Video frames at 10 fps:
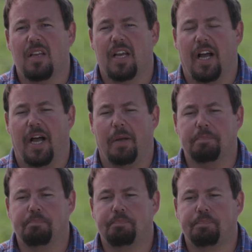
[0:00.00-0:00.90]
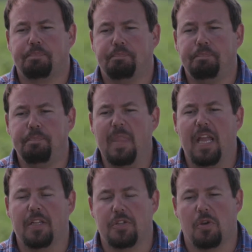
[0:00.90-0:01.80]
Um,
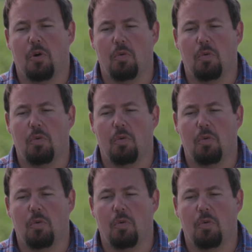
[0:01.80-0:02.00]
and so